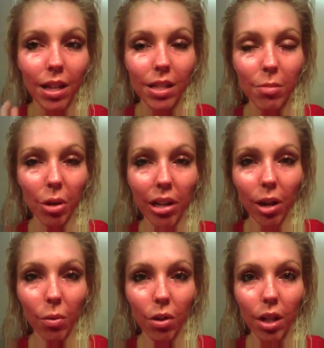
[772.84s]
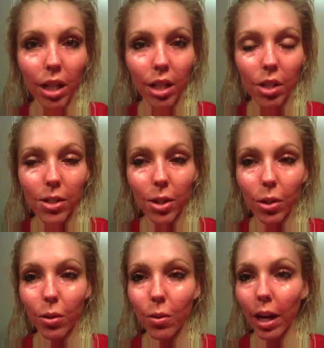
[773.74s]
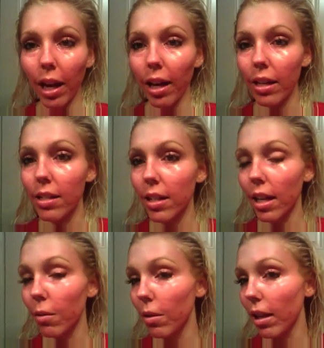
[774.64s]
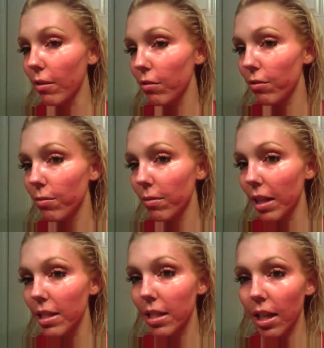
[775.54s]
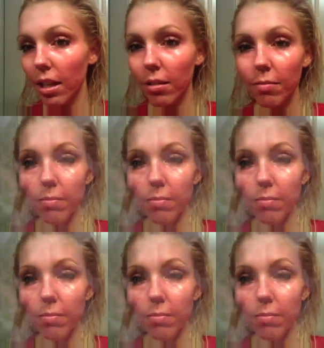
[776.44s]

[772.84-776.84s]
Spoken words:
this breakout will clear soon and I will have nice skin.